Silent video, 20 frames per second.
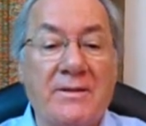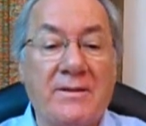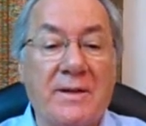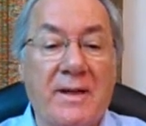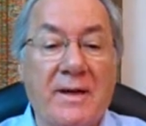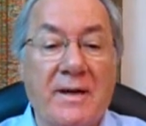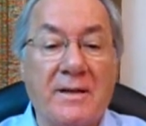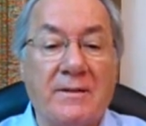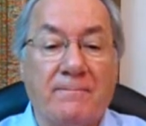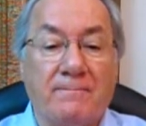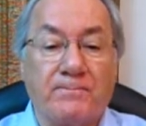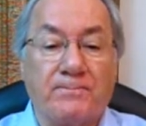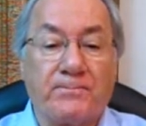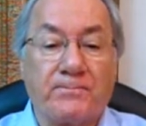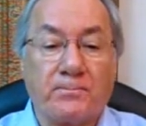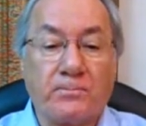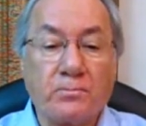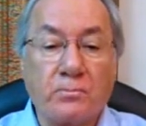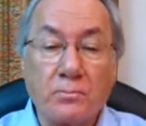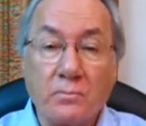they
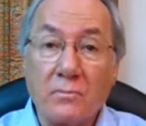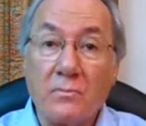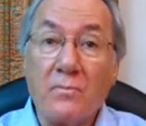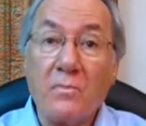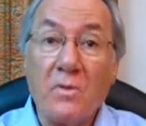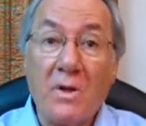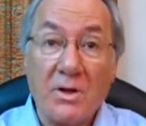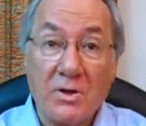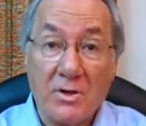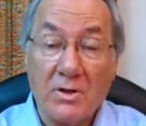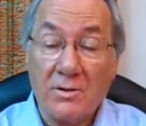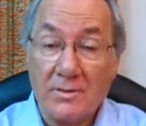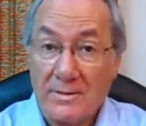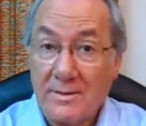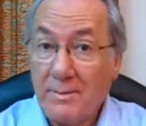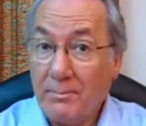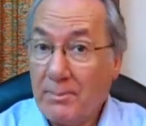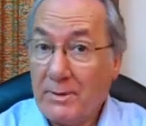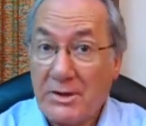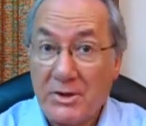
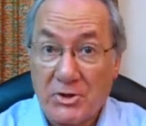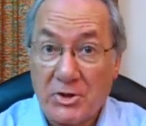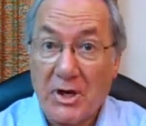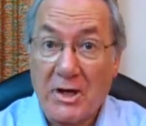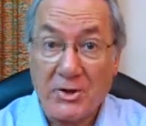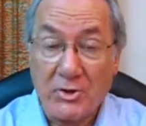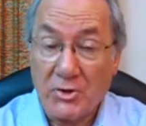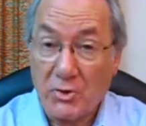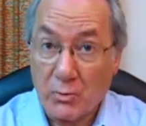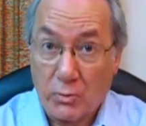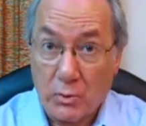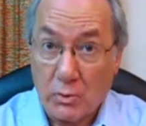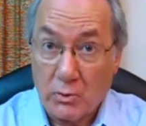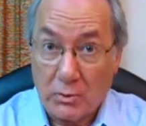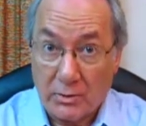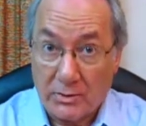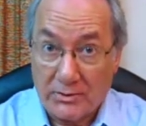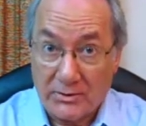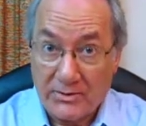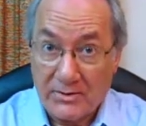simply change the
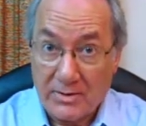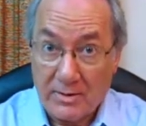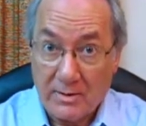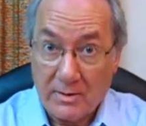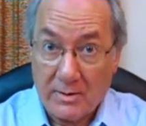rules.